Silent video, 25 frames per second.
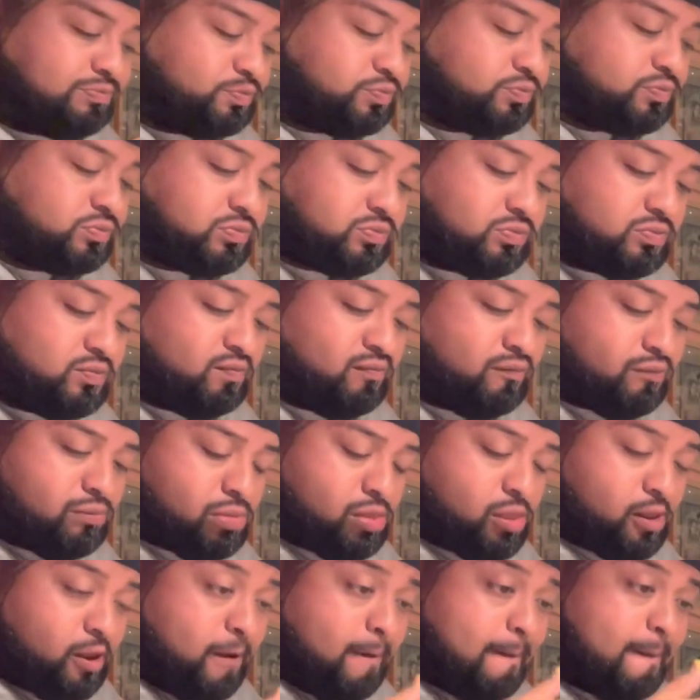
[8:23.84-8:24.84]
So I
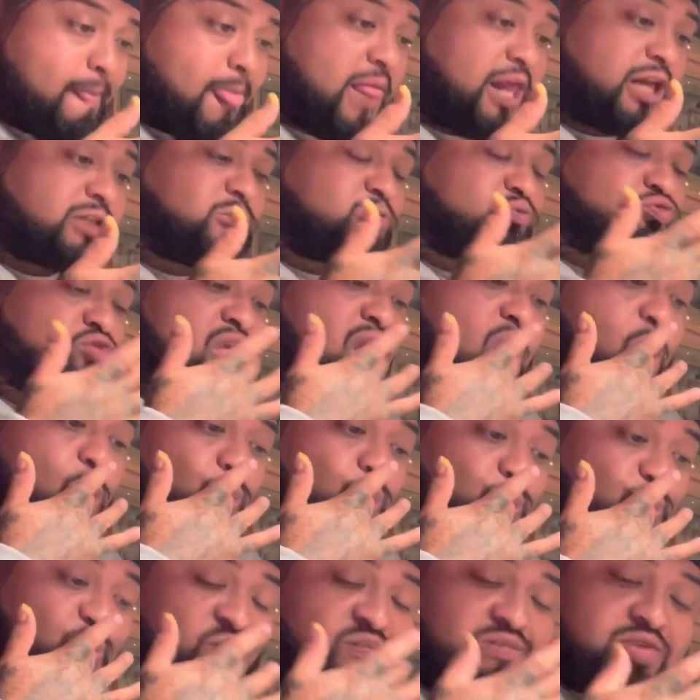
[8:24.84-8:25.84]
picked up Sergio a little
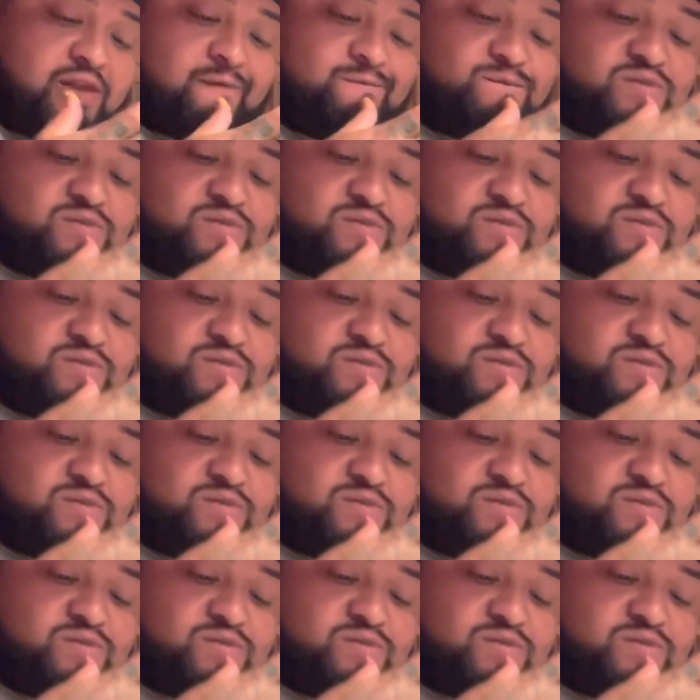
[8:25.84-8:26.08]
early.